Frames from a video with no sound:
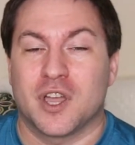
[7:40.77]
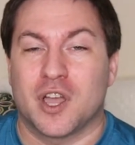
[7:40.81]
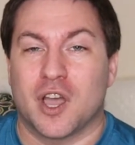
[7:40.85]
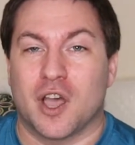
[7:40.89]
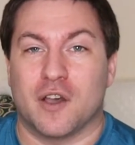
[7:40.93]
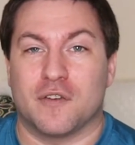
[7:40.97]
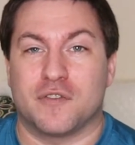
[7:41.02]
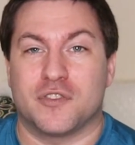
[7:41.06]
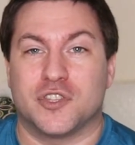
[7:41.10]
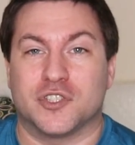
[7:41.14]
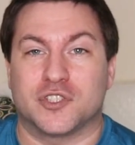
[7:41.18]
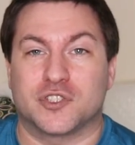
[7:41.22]

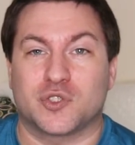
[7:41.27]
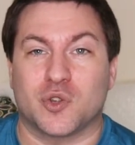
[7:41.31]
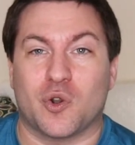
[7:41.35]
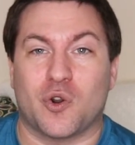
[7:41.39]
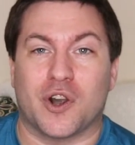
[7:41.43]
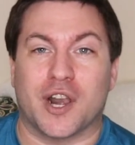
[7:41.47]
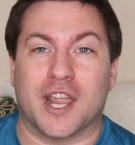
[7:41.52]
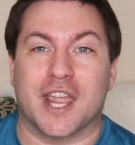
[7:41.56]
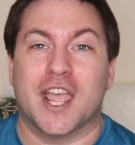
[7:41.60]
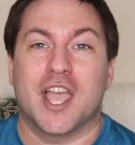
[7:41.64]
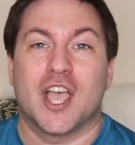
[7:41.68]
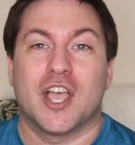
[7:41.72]
of the
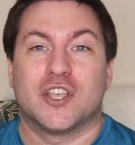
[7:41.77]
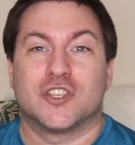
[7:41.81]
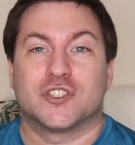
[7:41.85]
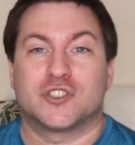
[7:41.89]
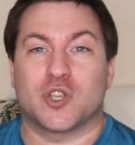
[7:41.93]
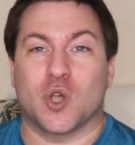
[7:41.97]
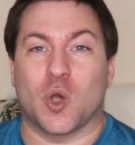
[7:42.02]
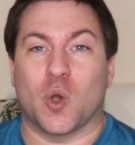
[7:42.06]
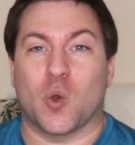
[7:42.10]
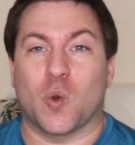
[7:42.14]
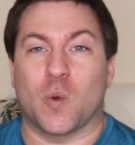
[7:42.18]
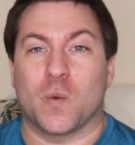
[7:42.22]
story.
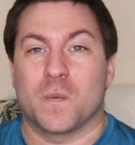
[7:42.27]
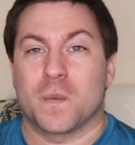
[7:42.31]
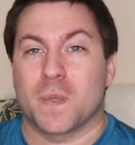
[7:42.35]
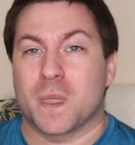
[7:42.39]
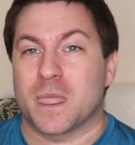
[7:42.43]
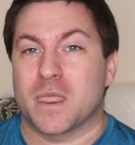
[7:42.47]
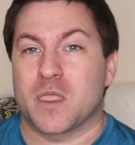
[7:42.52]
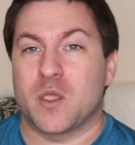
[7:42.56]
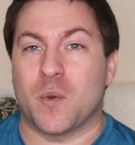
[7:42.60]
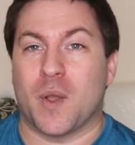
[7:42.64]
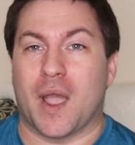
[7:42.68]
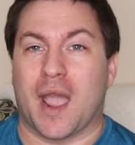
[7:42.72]
So
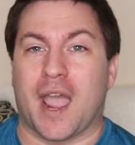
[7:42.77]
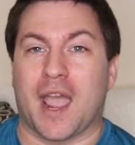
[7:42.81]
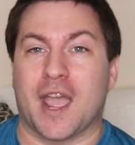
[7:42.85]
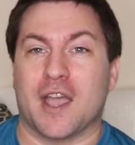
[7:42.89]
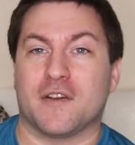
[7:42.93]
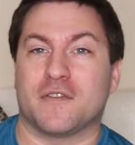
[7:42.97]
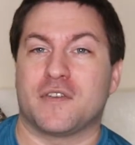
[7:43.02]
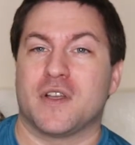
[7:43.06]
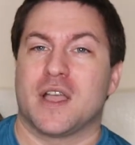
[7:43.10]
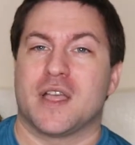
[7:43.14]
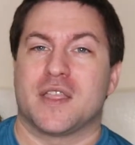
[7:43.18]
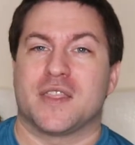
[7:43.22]
you
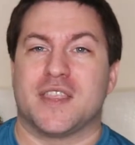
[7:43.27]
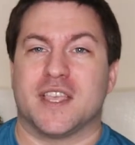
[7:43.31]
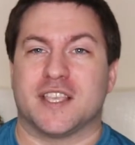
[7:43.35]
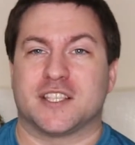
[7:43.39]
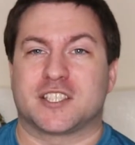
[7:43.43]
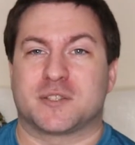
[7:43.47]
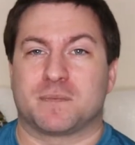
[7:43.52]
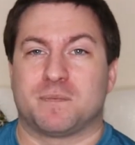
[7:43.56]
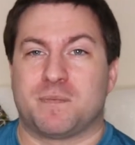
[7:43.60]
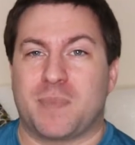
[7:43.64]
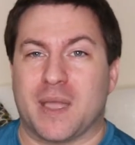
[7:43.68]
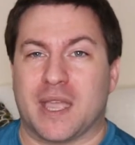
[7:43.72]
have
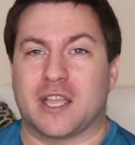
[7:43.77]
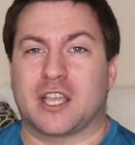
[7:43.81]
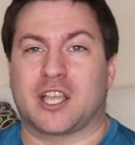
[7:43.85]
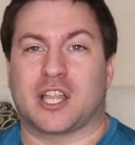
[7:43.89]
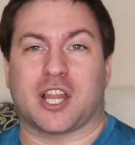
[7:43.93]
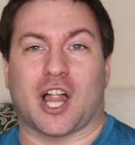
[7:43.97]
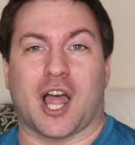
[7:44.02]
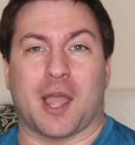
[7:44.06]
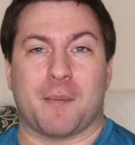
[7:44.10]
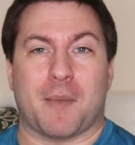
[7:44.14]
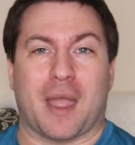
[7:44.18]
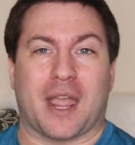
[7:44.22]
this big
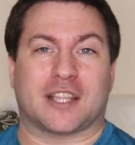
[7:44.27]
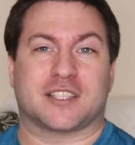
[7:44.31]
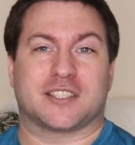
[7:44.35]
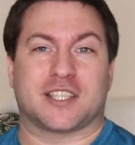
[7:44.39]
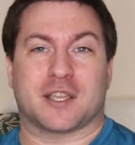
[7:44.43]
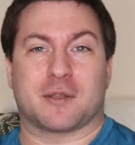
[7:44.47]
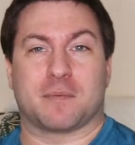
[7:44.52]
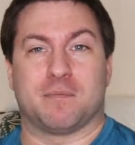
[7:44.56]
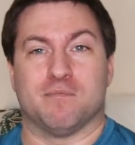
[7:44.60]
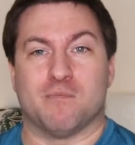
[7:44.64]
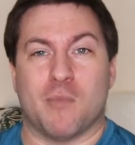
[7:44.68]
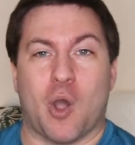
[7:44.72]

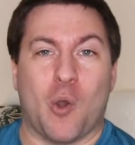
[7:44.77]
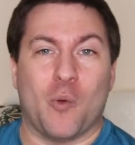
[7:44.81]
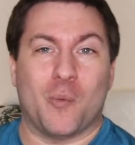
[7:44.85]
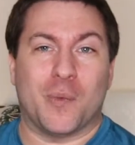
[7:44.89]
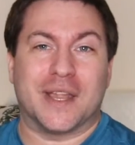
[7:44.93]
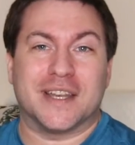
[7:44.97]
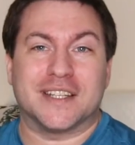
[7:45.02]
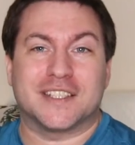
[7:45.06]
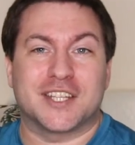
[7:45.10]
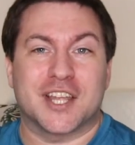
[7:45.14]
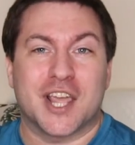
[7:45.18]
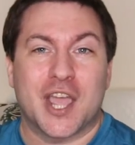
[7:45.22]
climactic
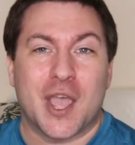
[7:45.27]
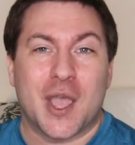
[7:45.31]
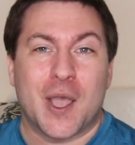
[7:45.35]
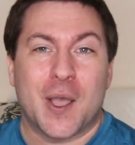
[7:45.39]
moment,